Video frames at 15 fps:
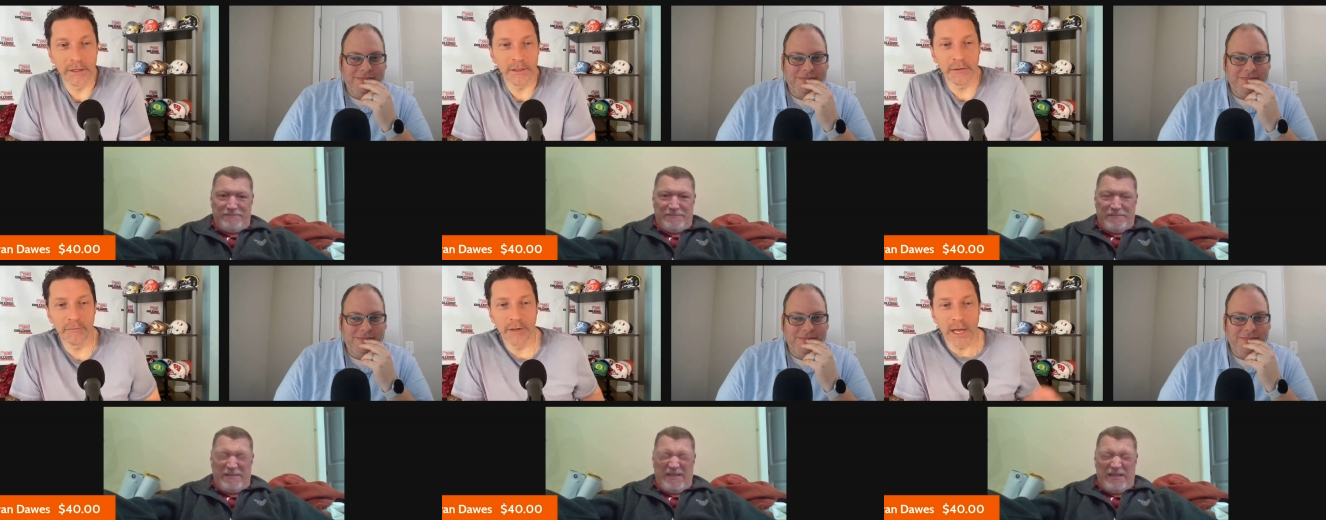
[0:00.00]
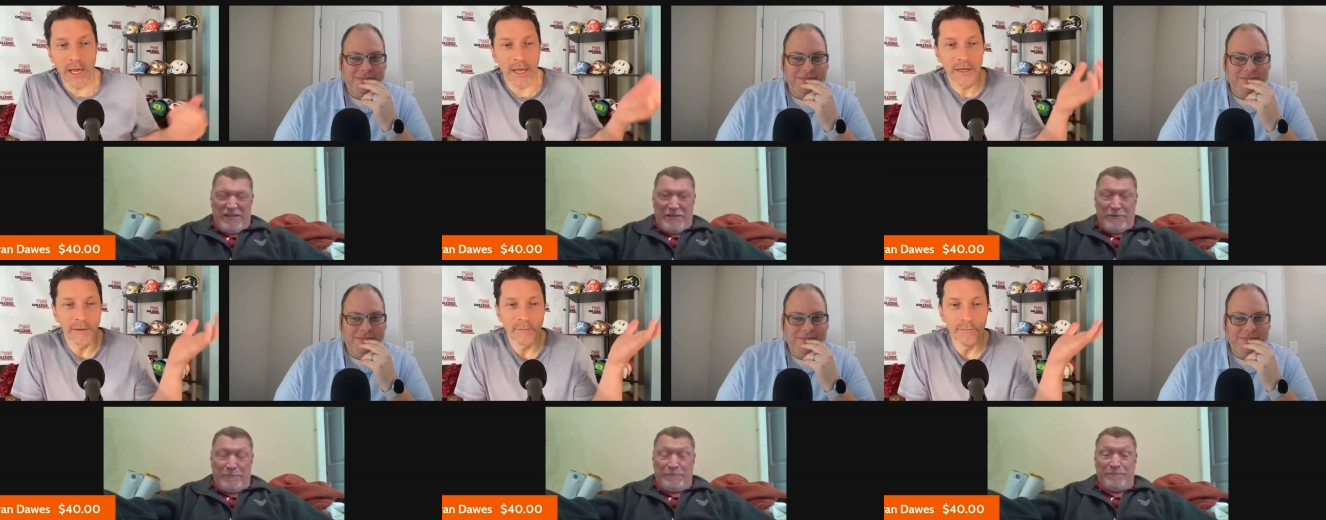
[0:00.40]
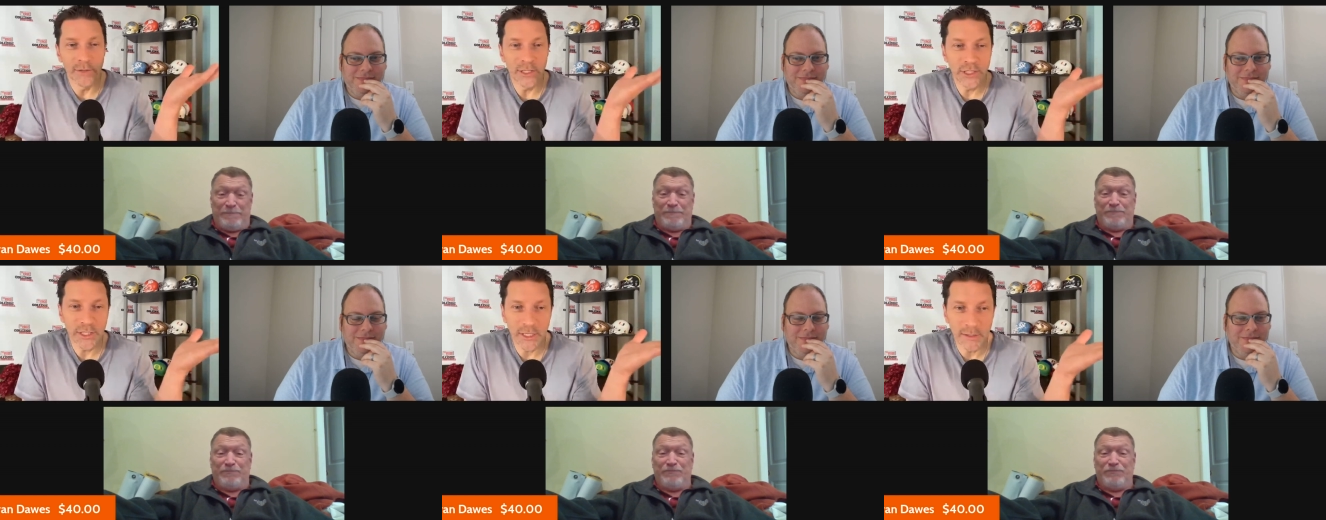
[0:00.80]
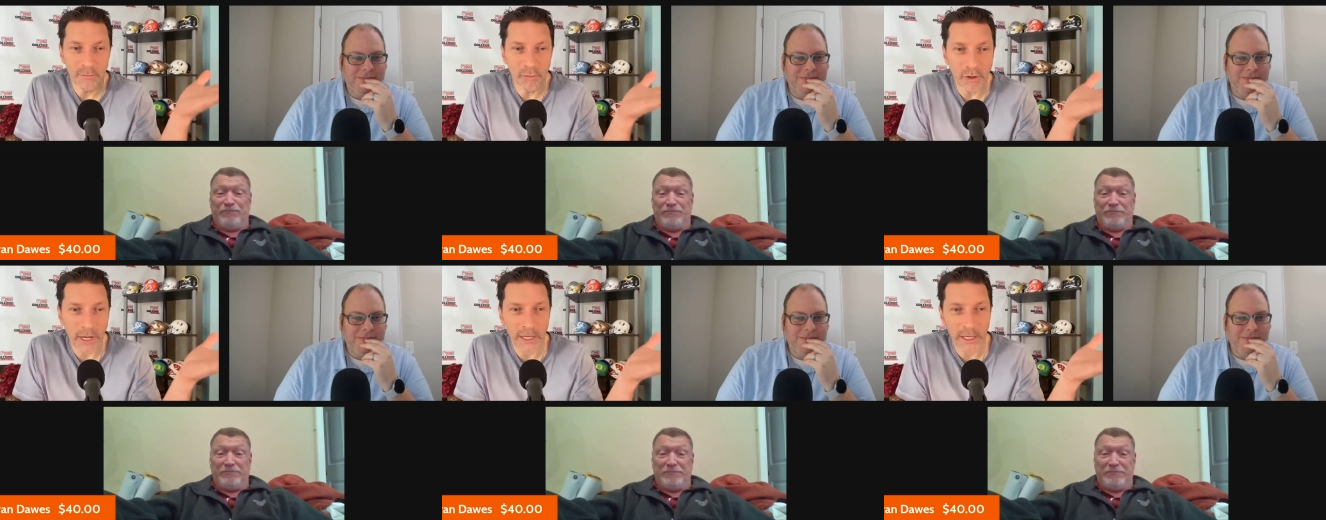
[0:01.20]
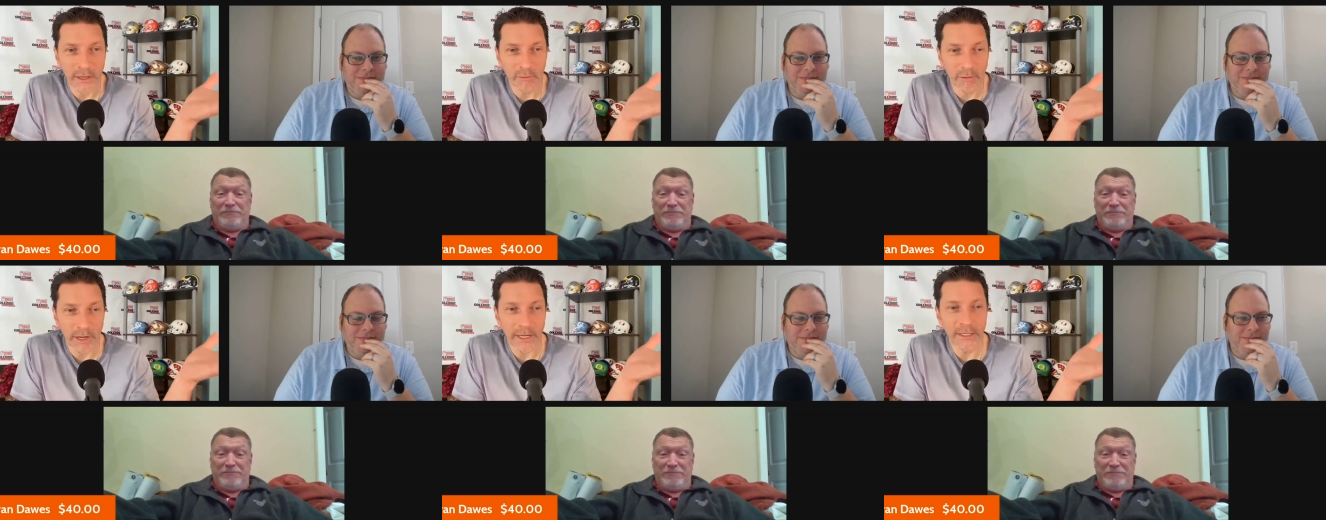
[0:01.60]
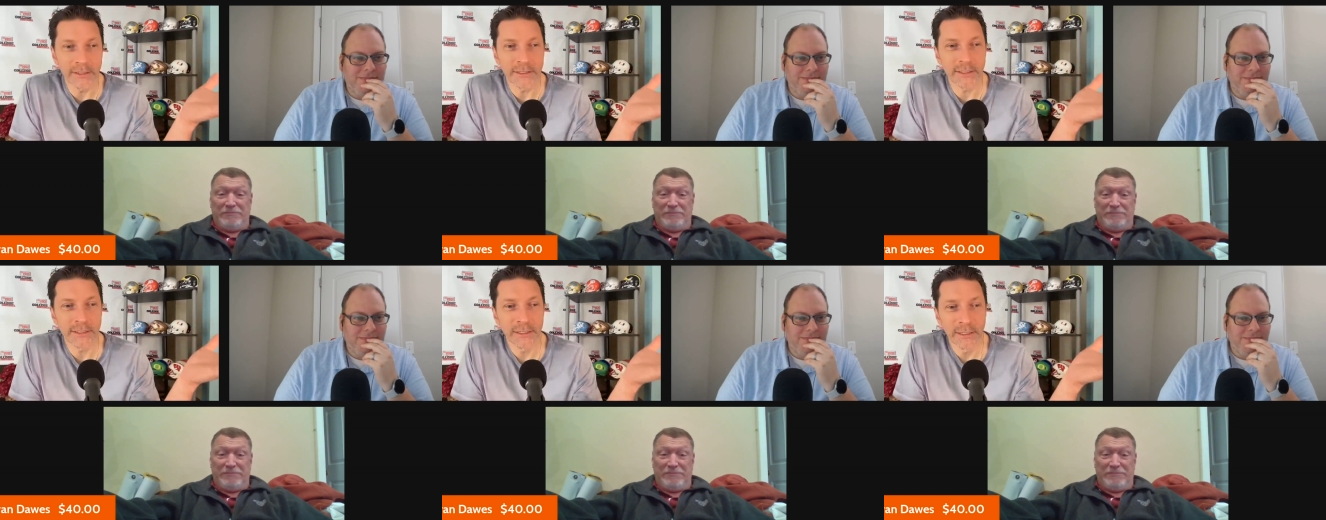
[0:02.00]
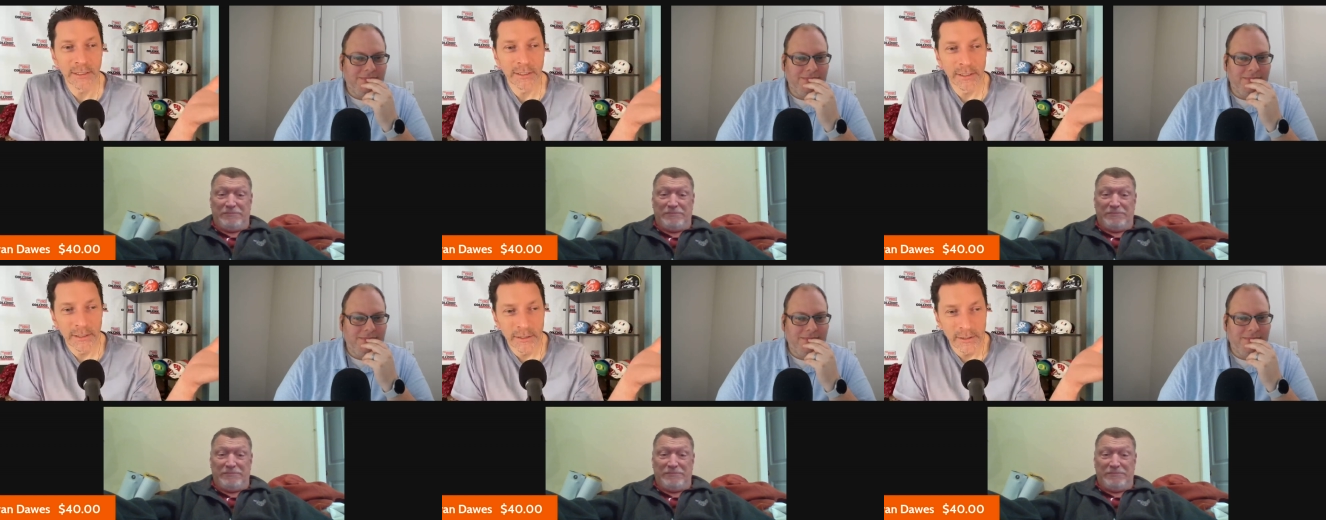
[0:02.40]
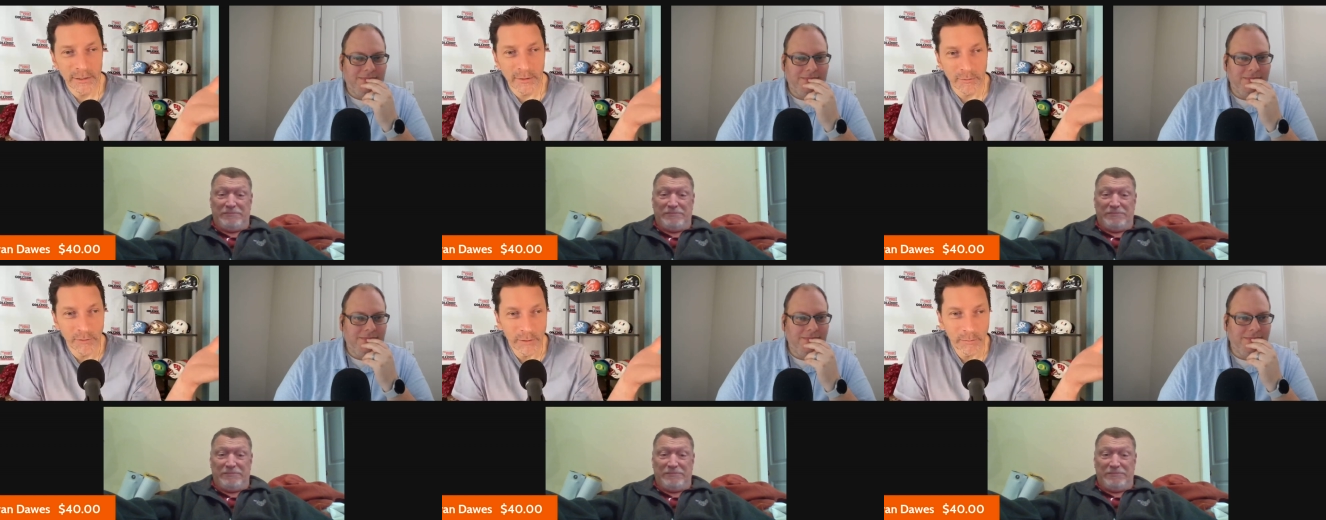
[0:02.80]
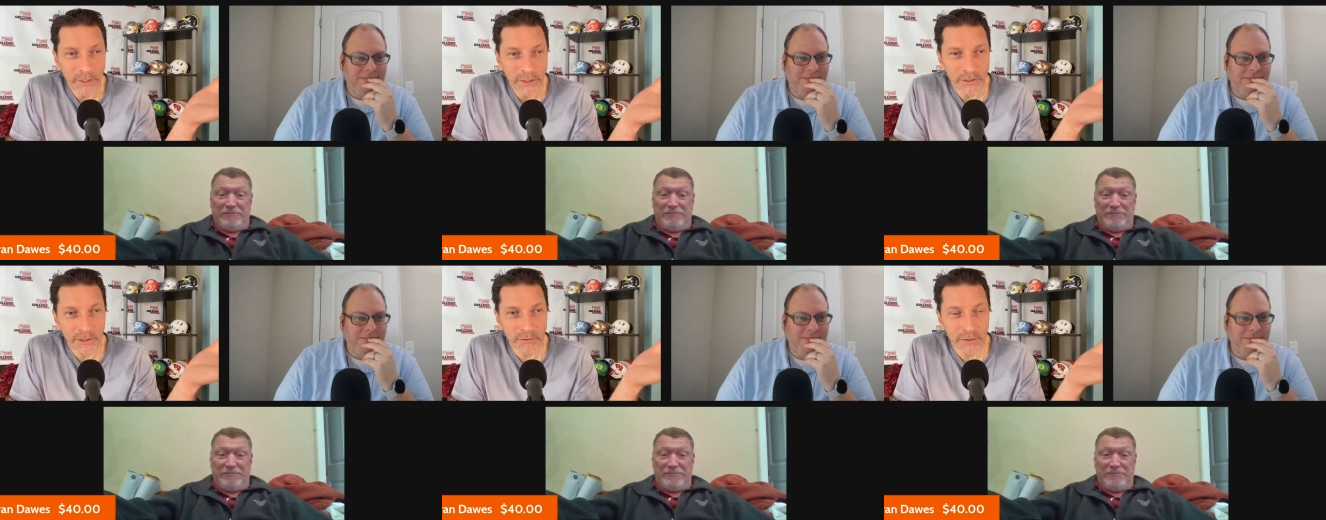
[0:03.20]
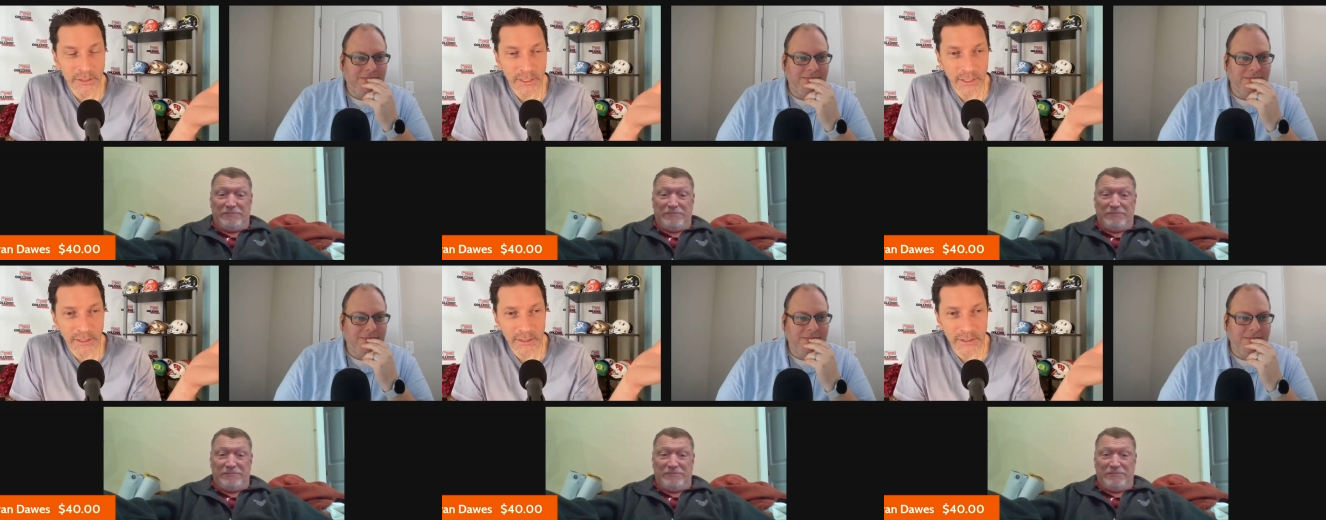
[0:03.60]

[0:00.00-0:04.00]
Speaker 1: you've got michigan bragging rights we beat you a second